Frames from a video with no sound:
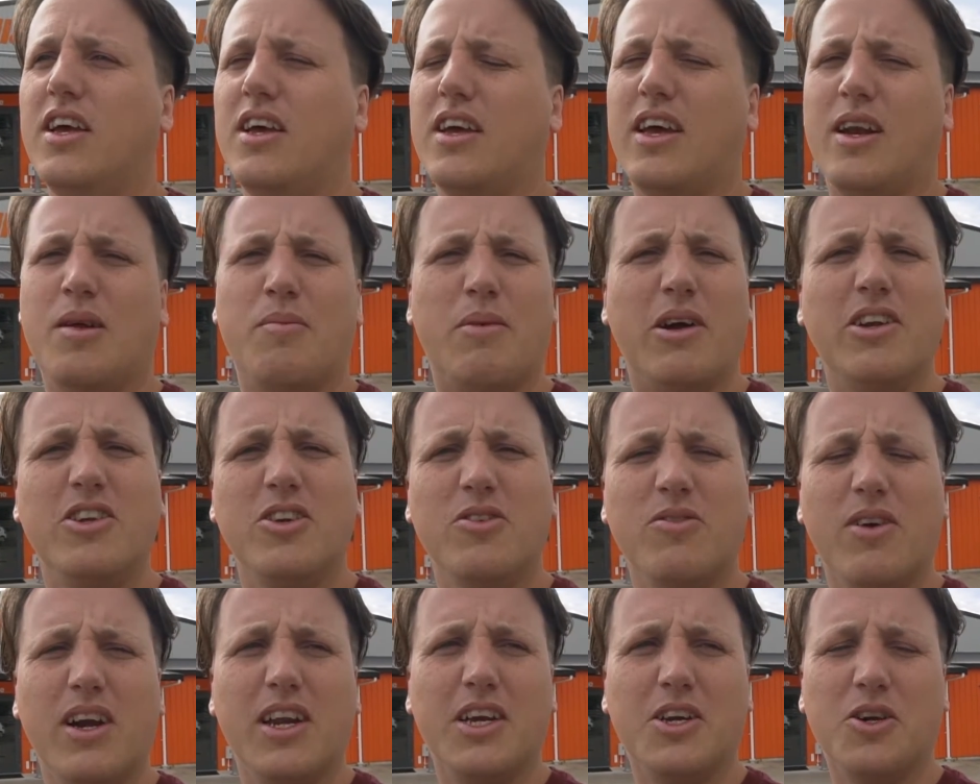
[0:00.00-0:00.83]
And a bunch
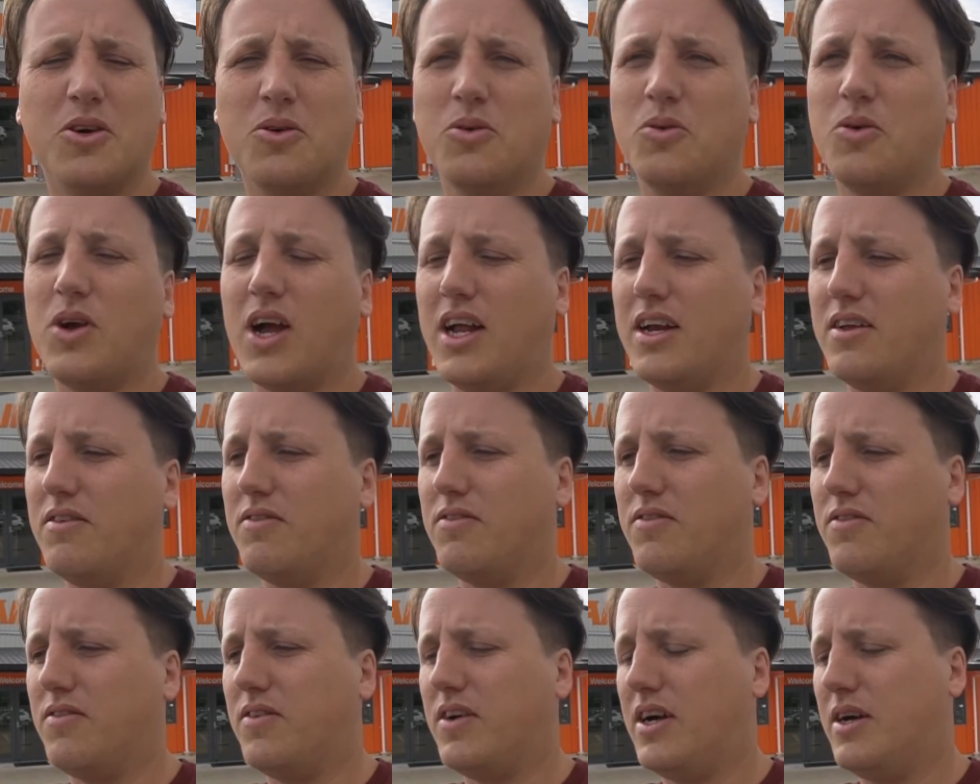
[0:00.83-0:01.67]
of really cool kind
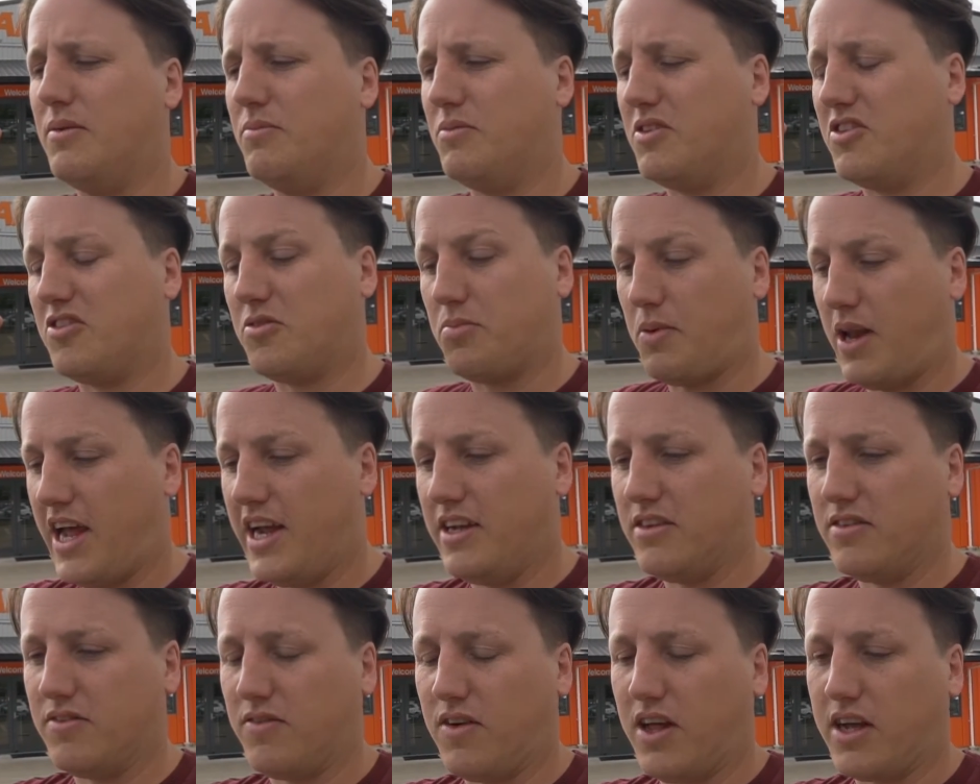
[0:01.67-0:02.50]
of
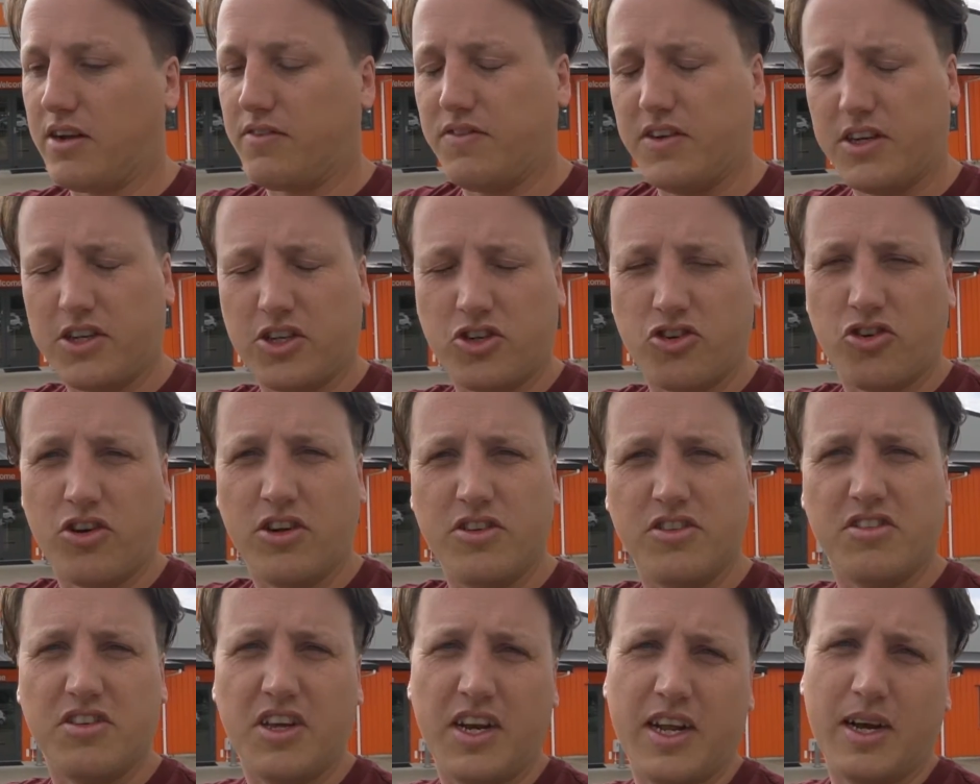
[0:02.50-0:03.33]
displays of like Victron
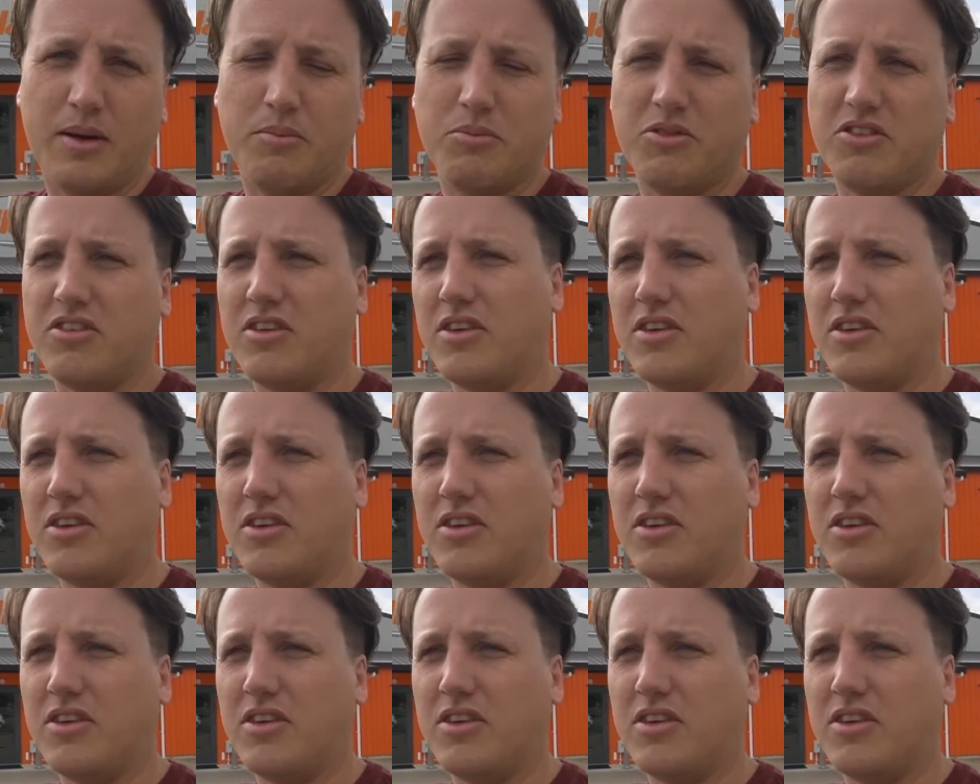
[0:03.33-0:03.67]
setups